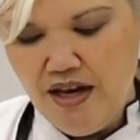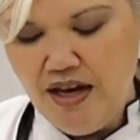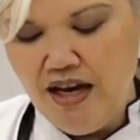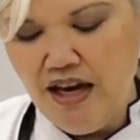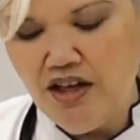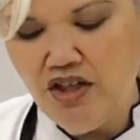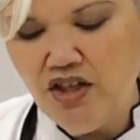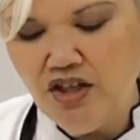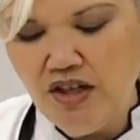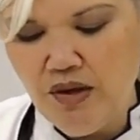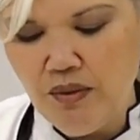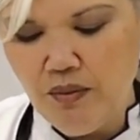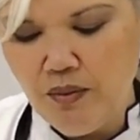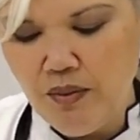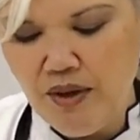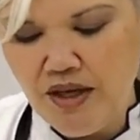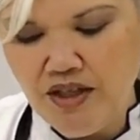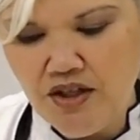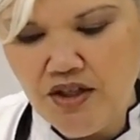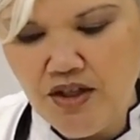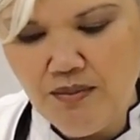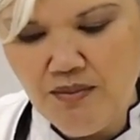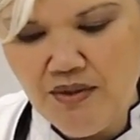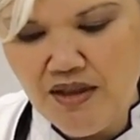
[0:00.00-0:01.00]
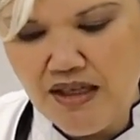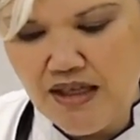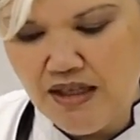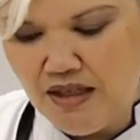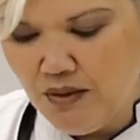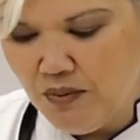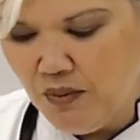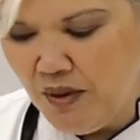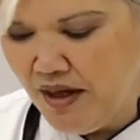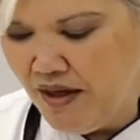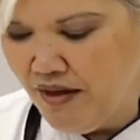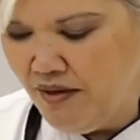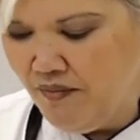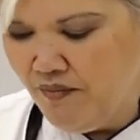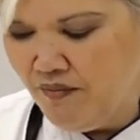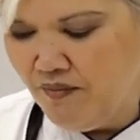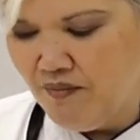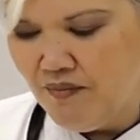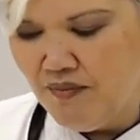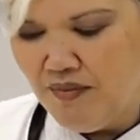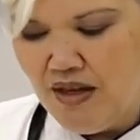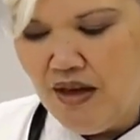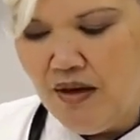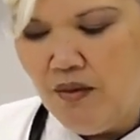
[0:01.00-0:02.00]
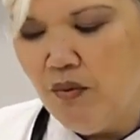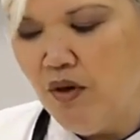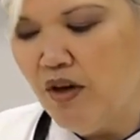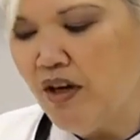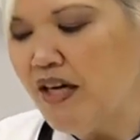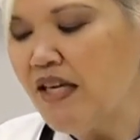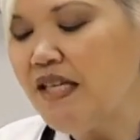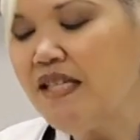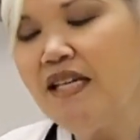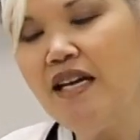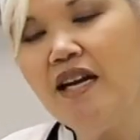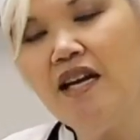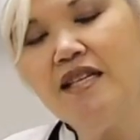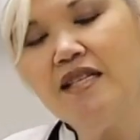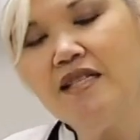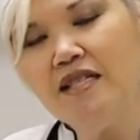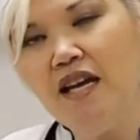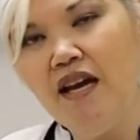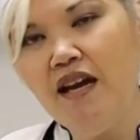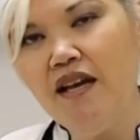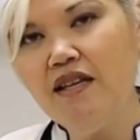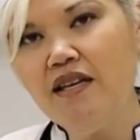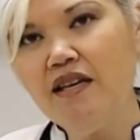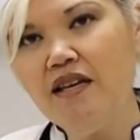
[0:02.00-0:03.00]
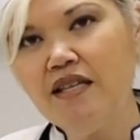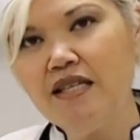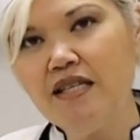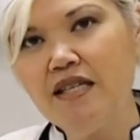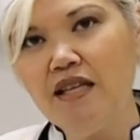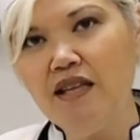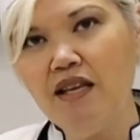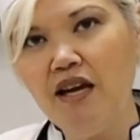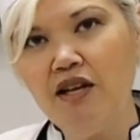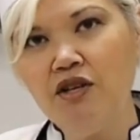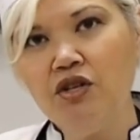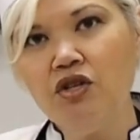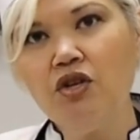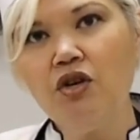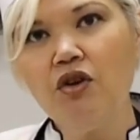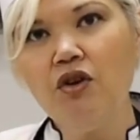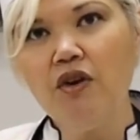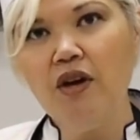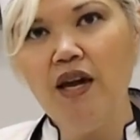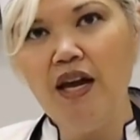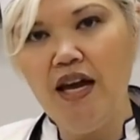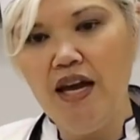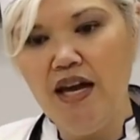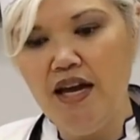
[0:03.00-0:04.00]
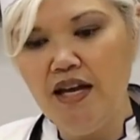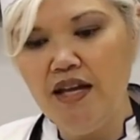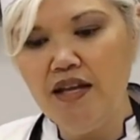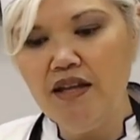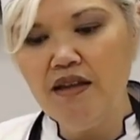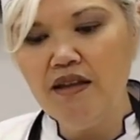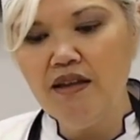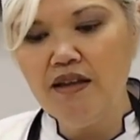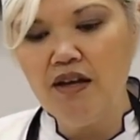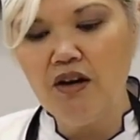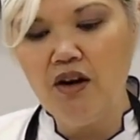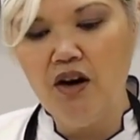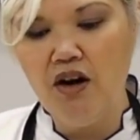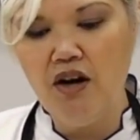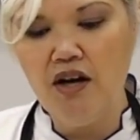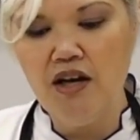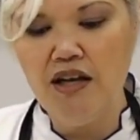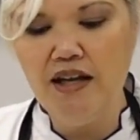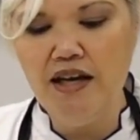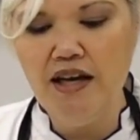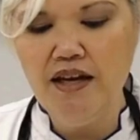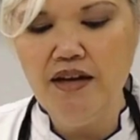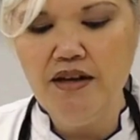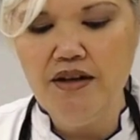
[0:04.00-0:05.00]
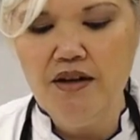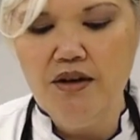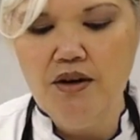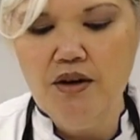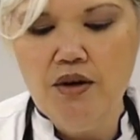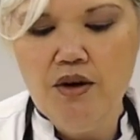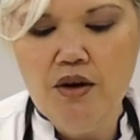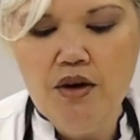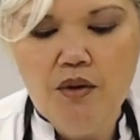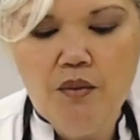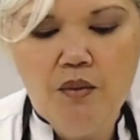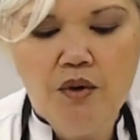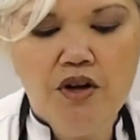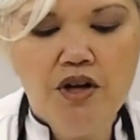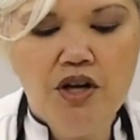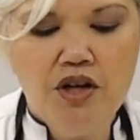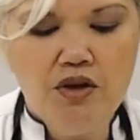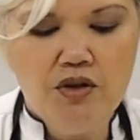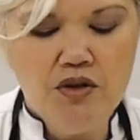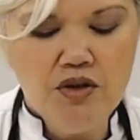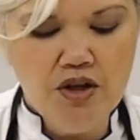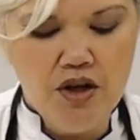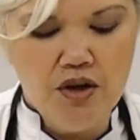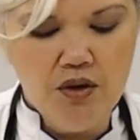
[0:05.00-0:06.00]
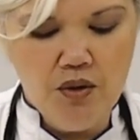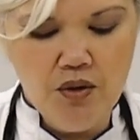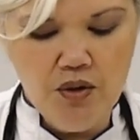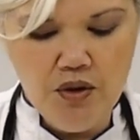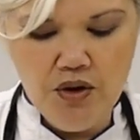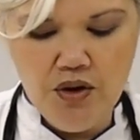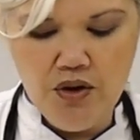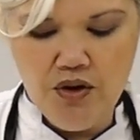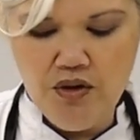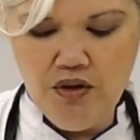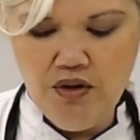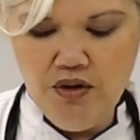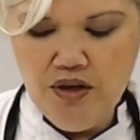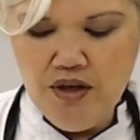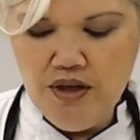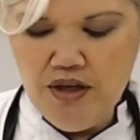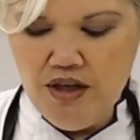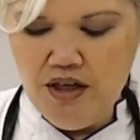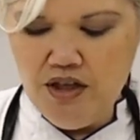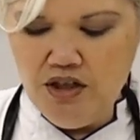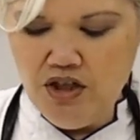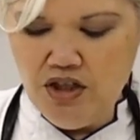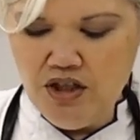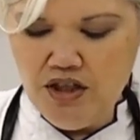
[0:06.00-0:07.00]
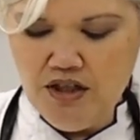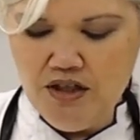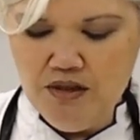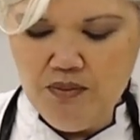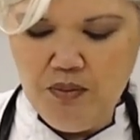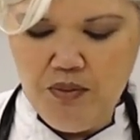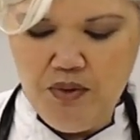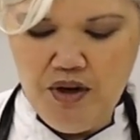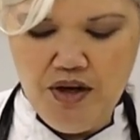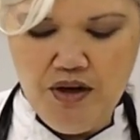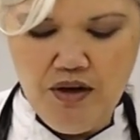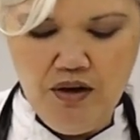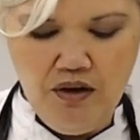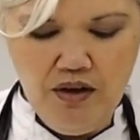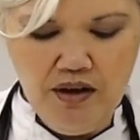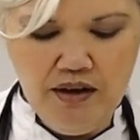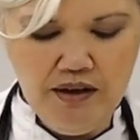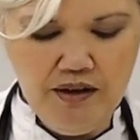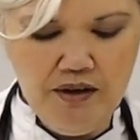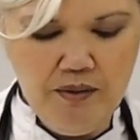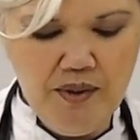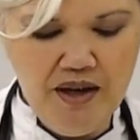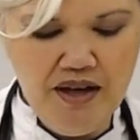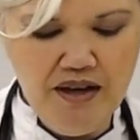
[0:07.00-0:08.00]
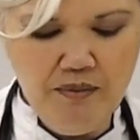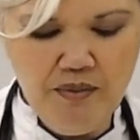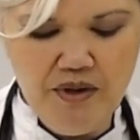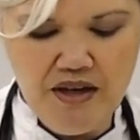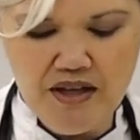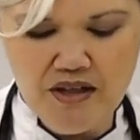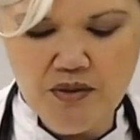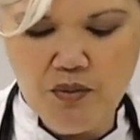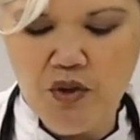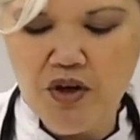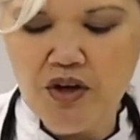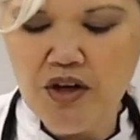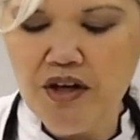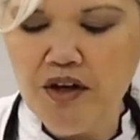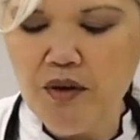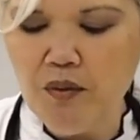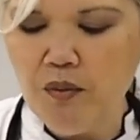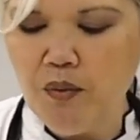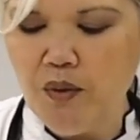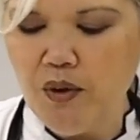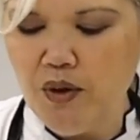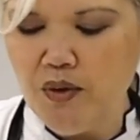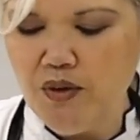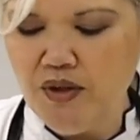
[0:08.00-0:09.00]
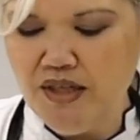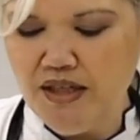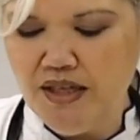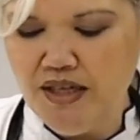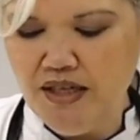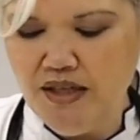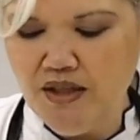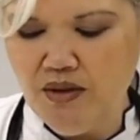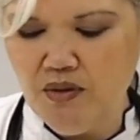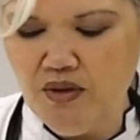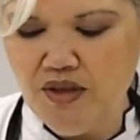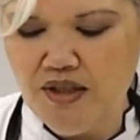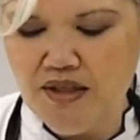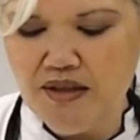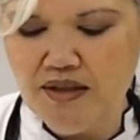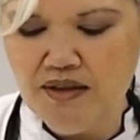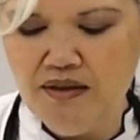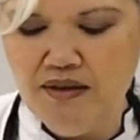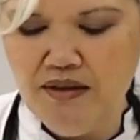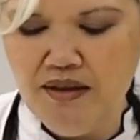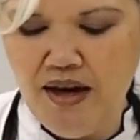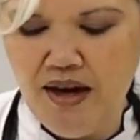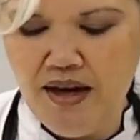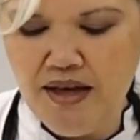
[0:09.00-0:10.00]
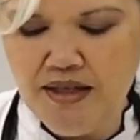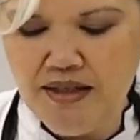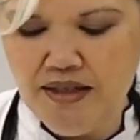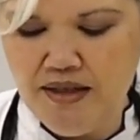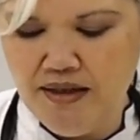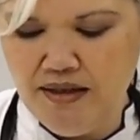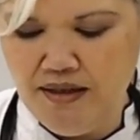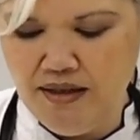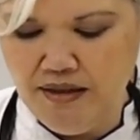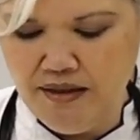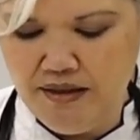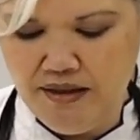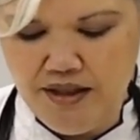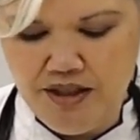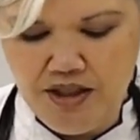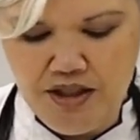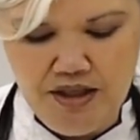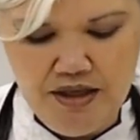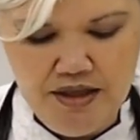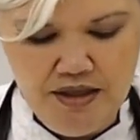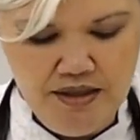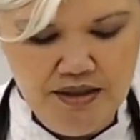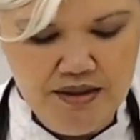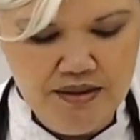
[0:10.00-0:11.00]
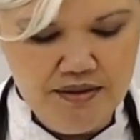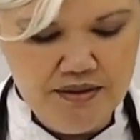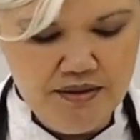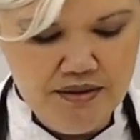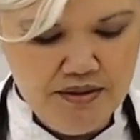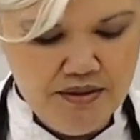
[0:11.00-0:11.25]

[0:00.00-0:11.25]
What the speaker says: And I just arrange them this way. We're going to set aside the cilantro and the garlic. We're going to use our oil and just sprinkle a little bit because we're going to roast this so it's nice and delicious.